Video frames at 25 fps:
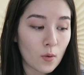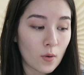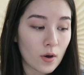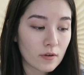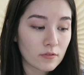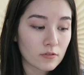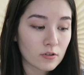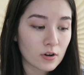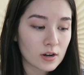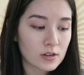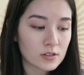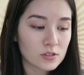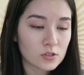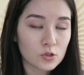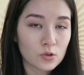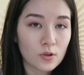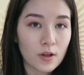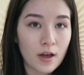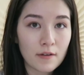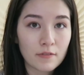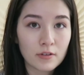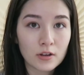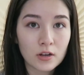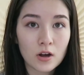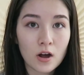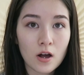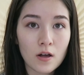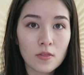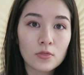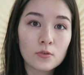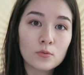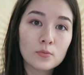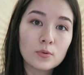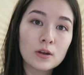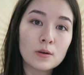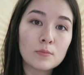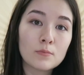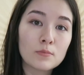However, I still haven't
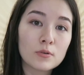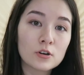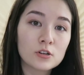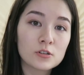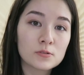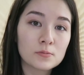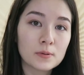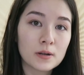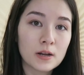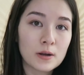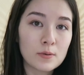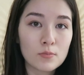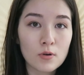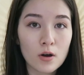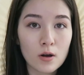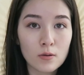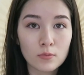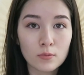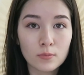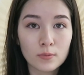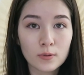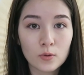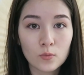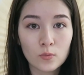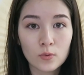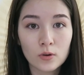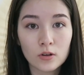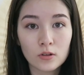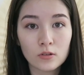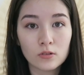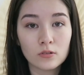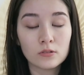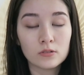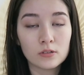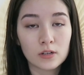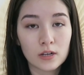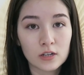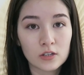gotten the reimbursement. I probably
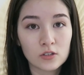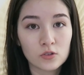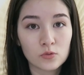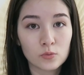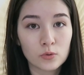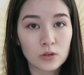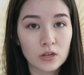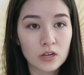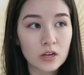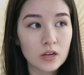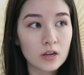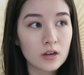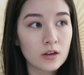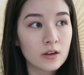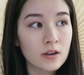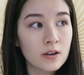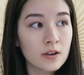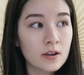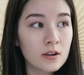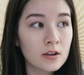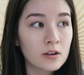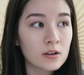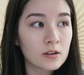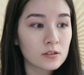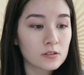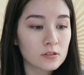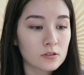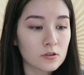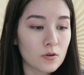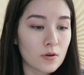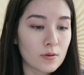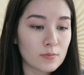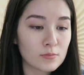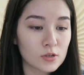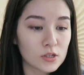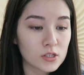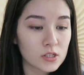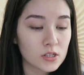will next week.
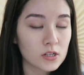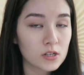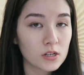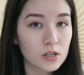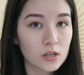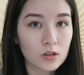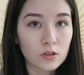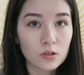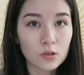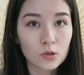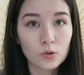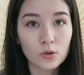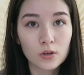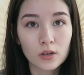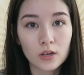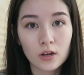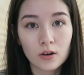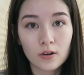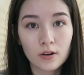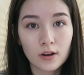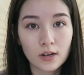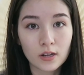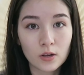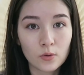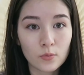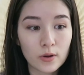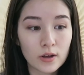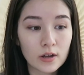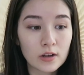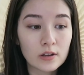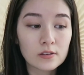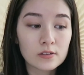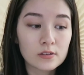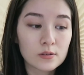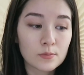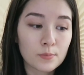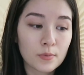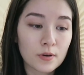So I'm just going to include it here
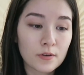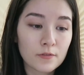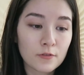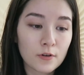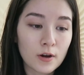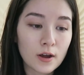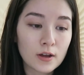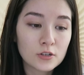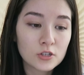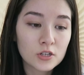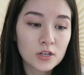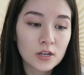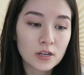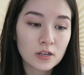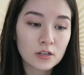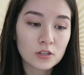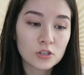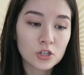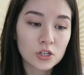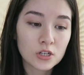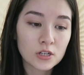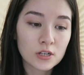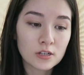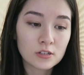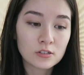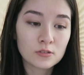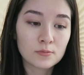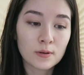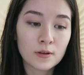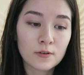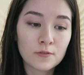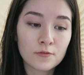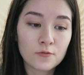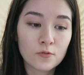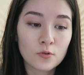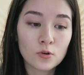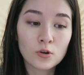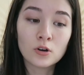anyways. But for education, I
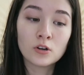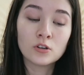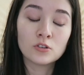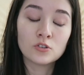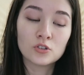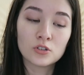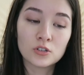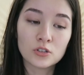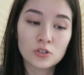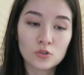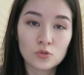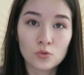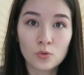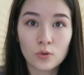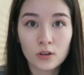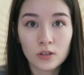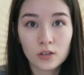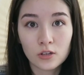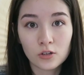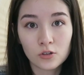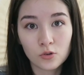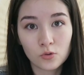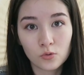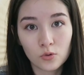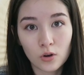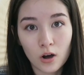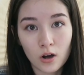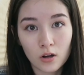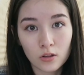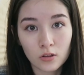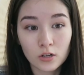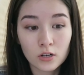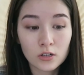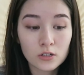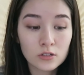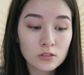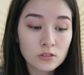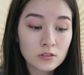spent
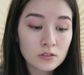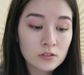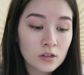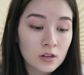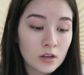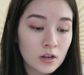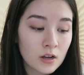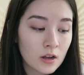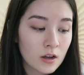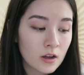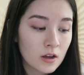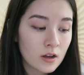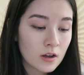$422.